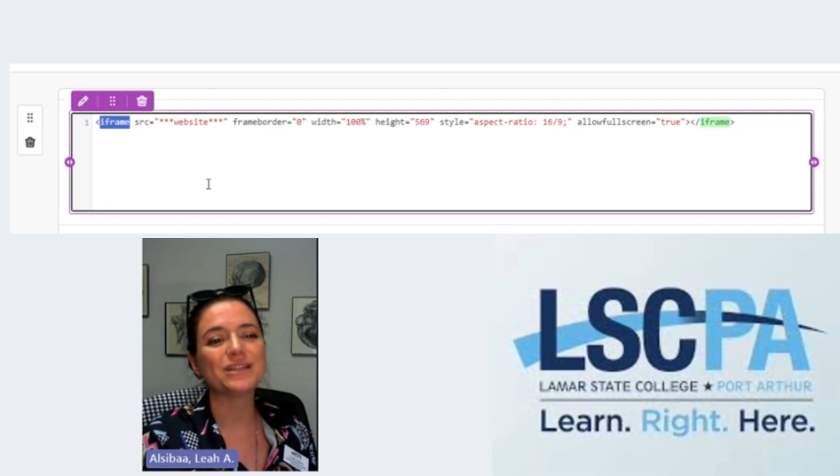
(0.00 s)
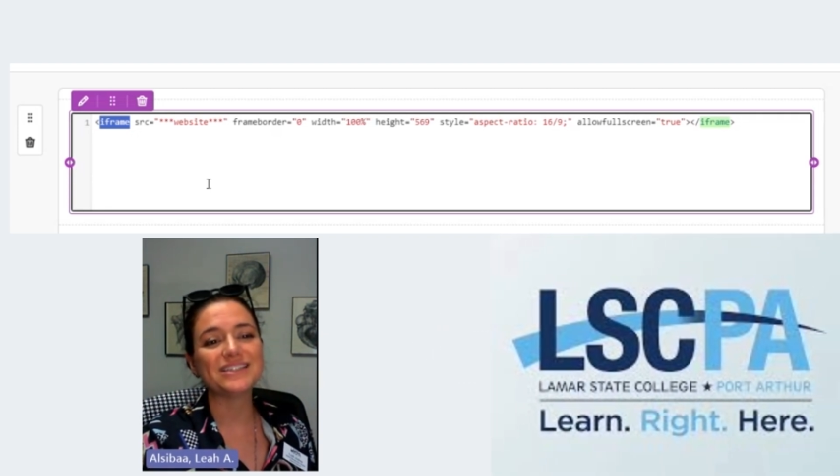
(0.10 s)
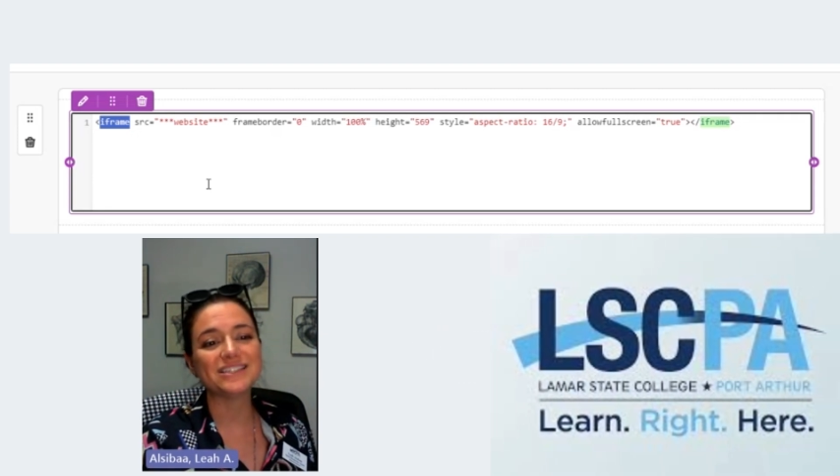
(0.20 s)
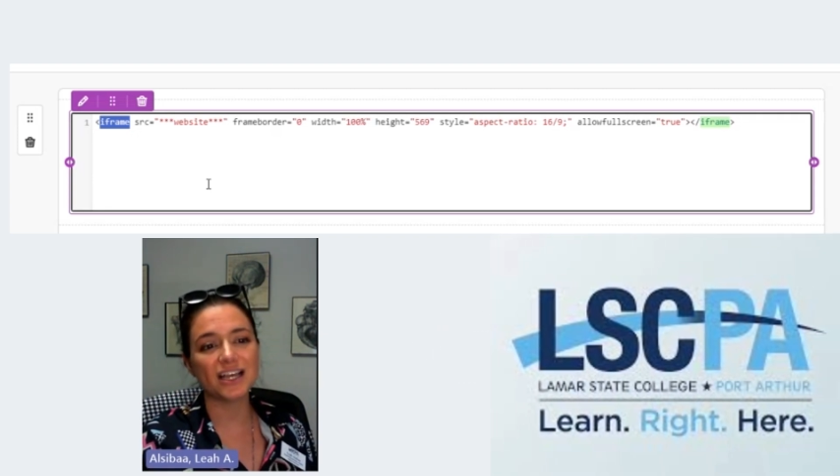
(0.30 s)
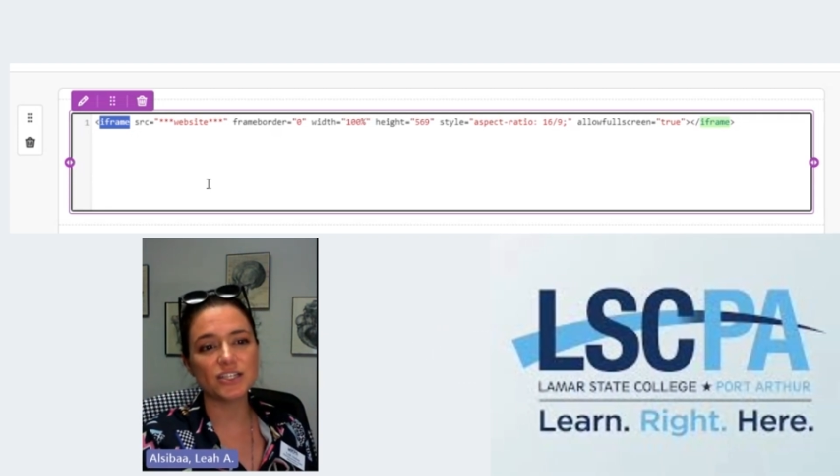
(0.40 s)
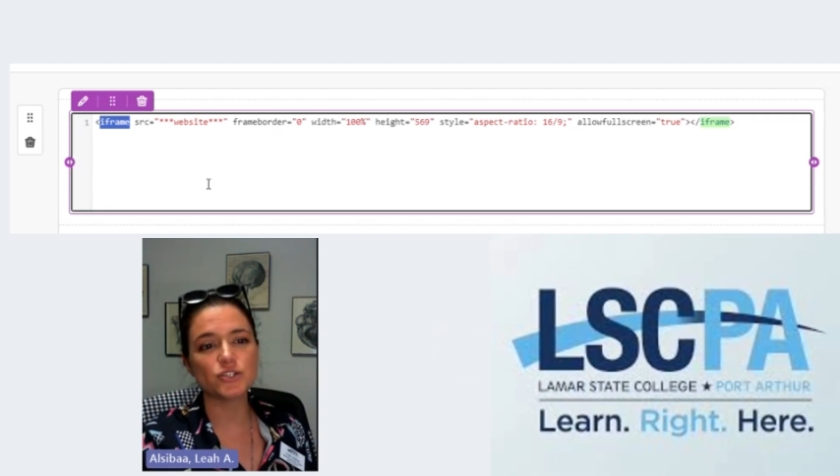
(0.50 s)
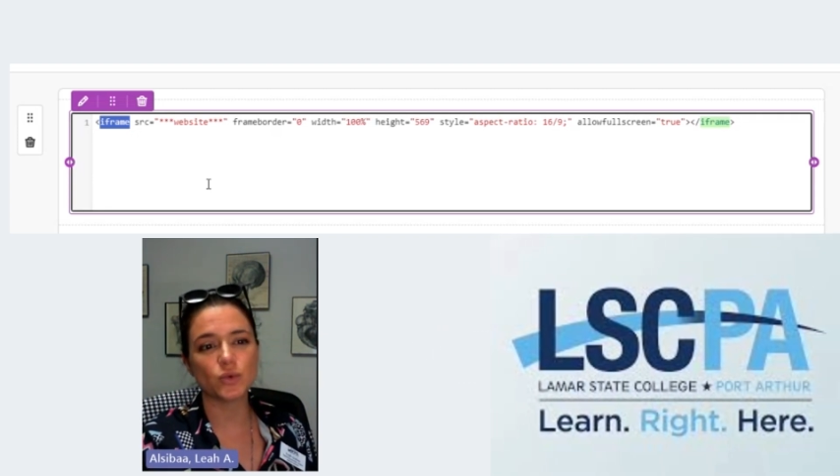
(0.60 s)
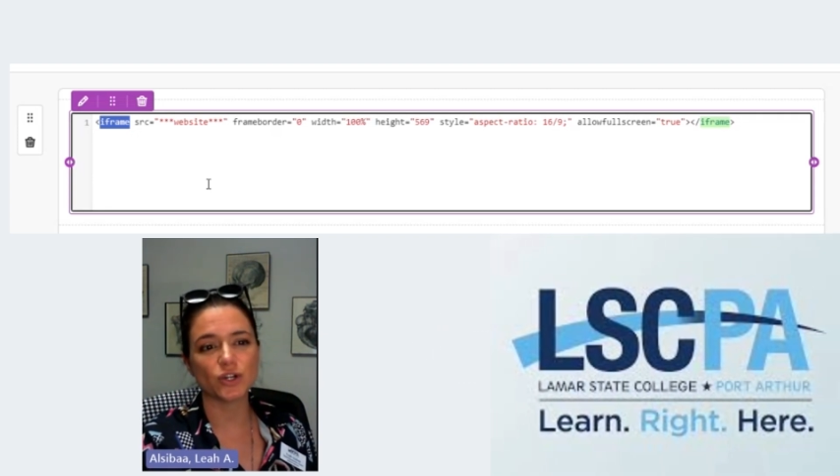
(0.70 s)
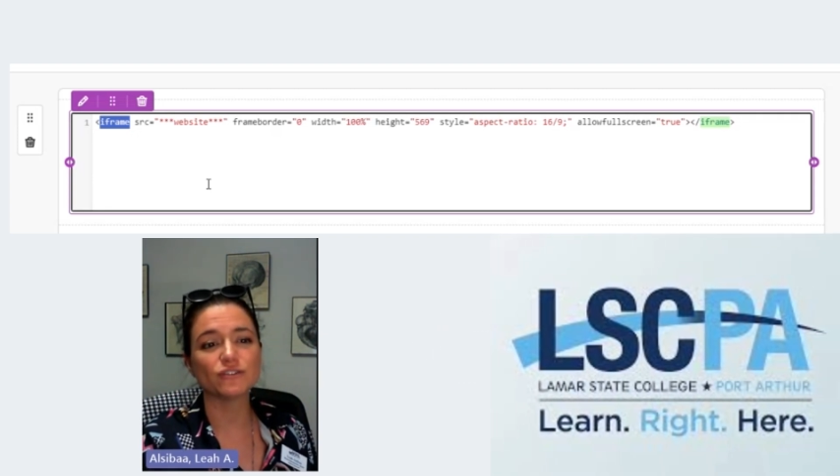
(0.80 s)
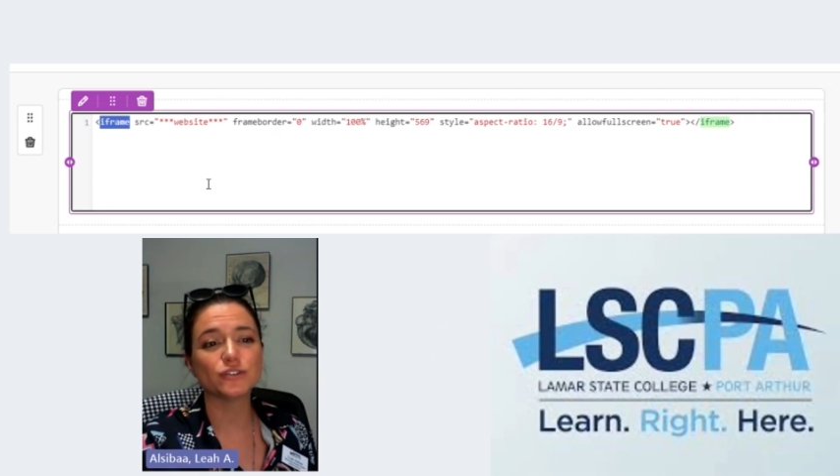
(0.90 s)
but it does
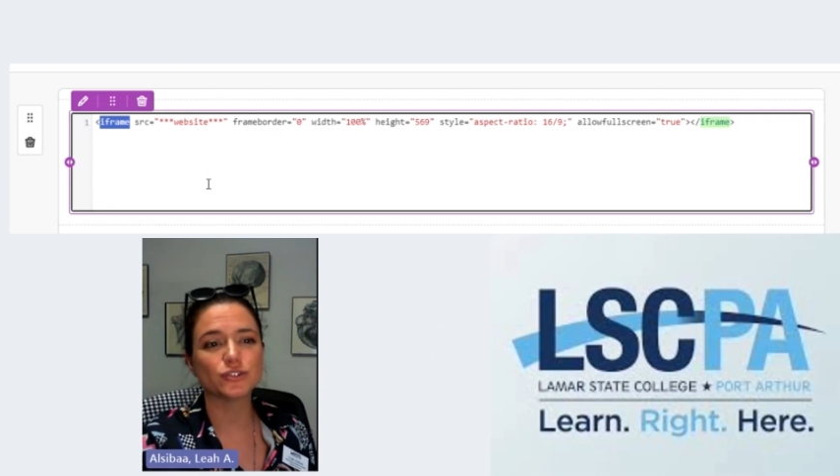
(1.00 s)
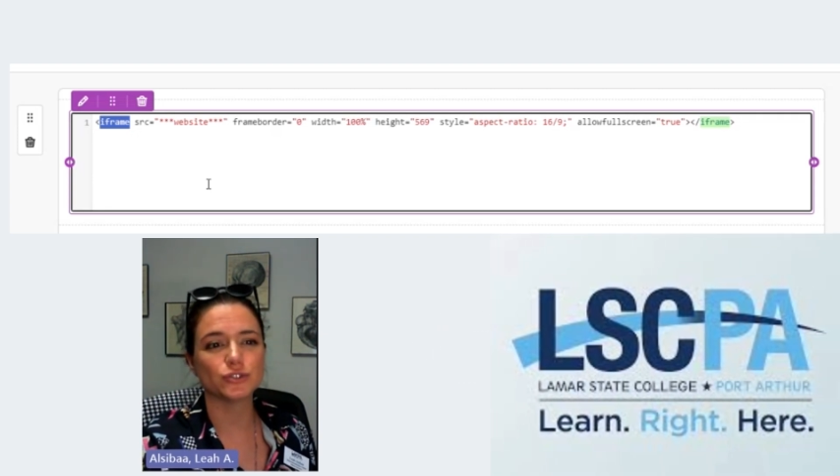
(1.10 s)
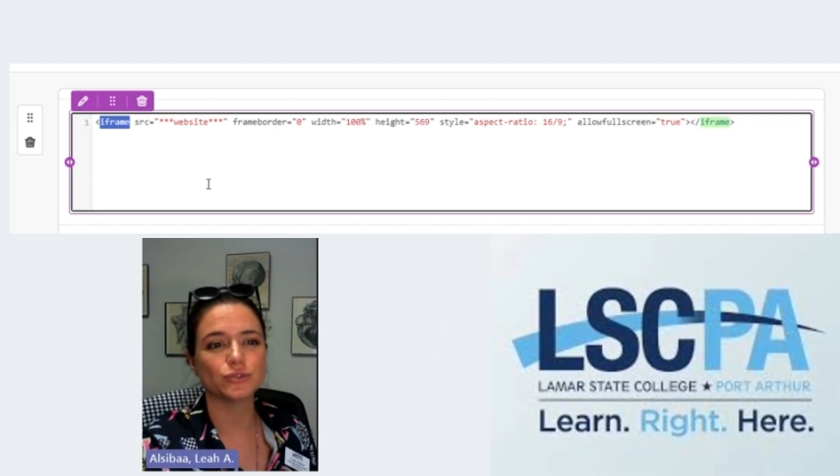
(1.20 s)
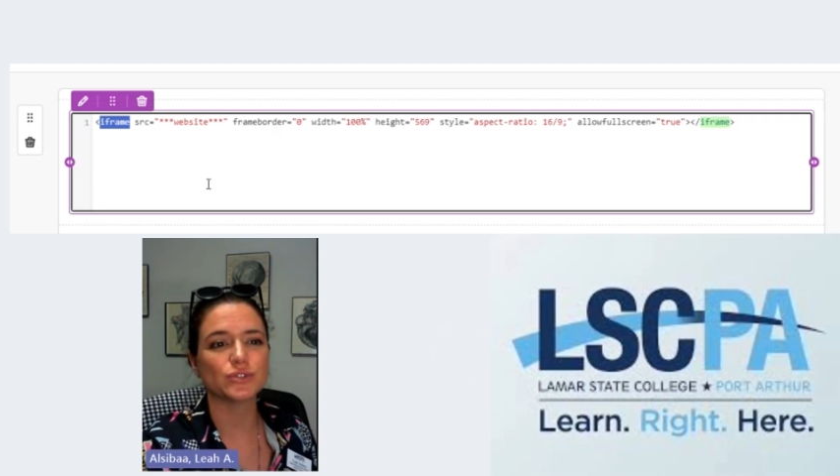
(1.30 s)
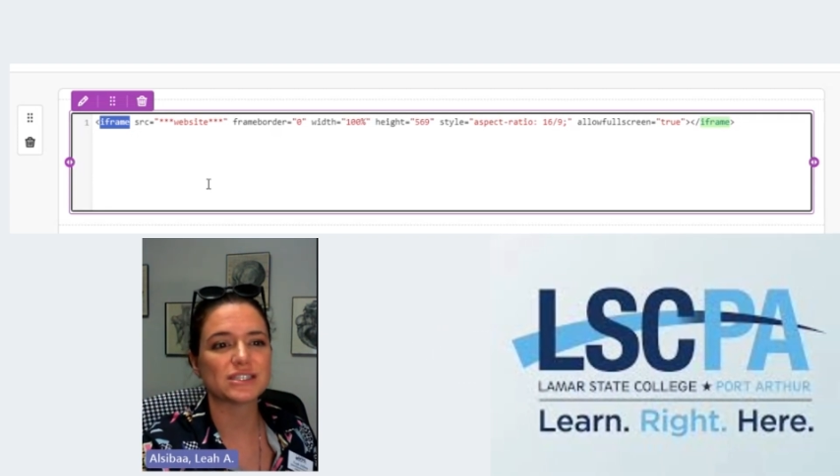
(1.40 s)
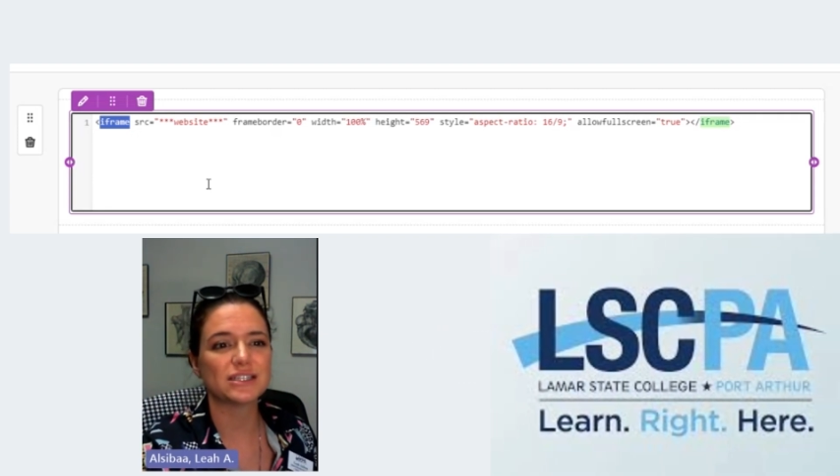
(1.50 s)
work for Google